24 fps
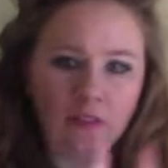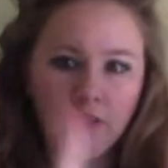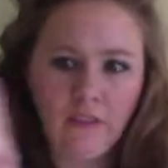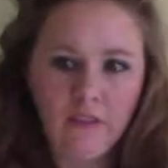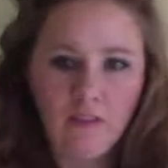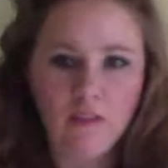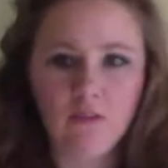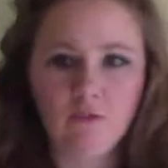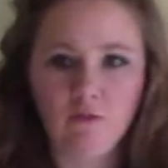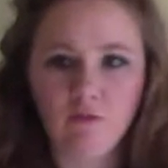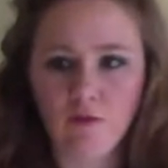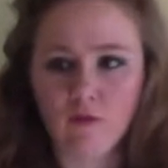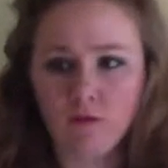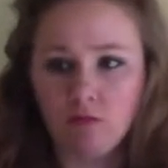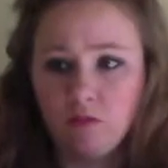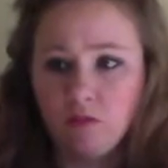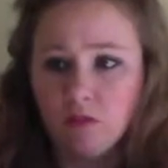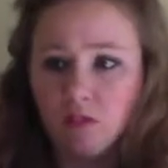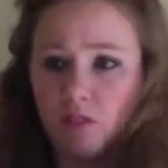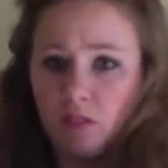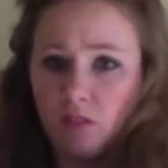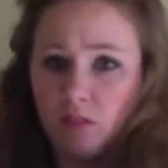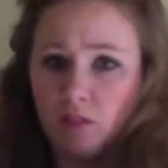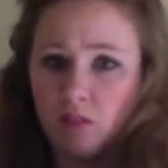And this
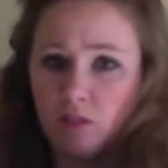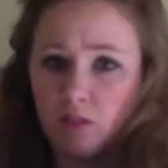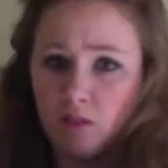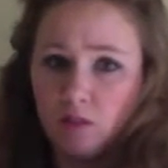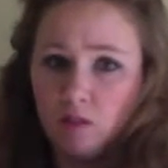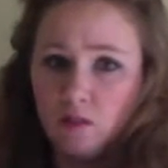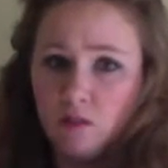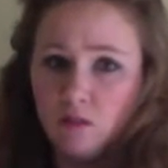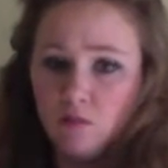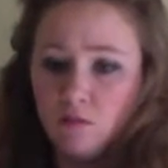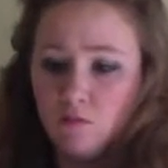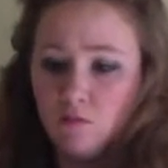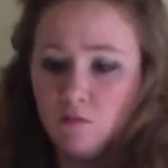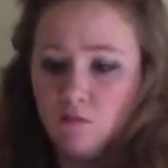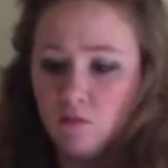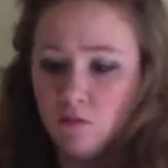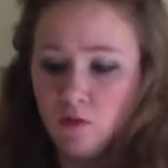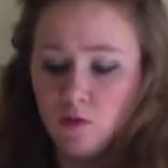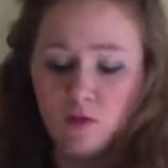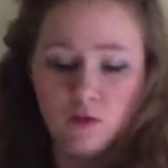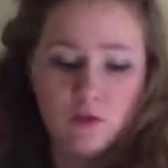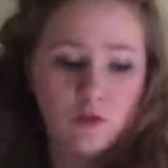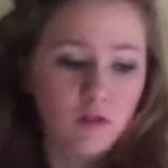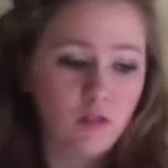naturally leads to
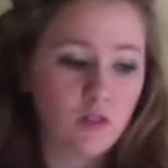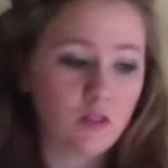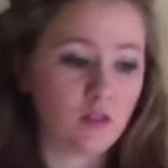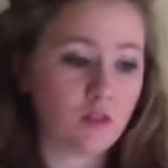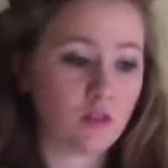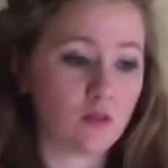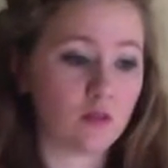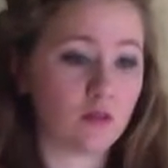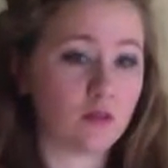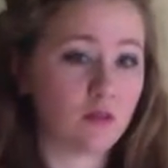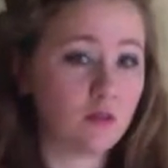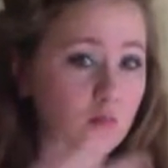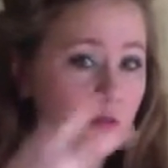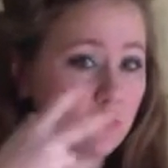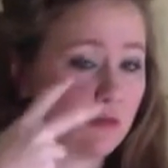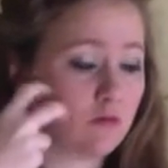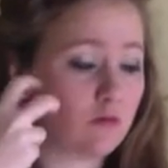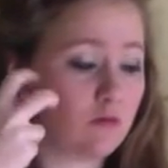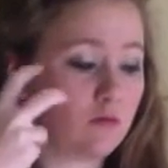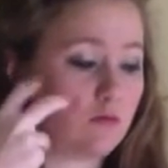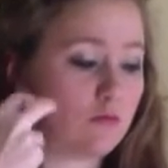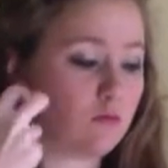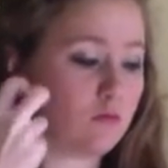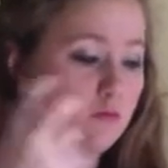conflict, to
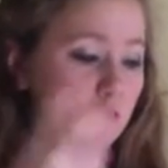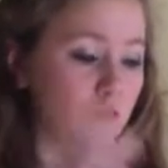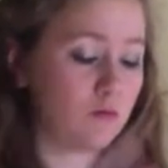fighting.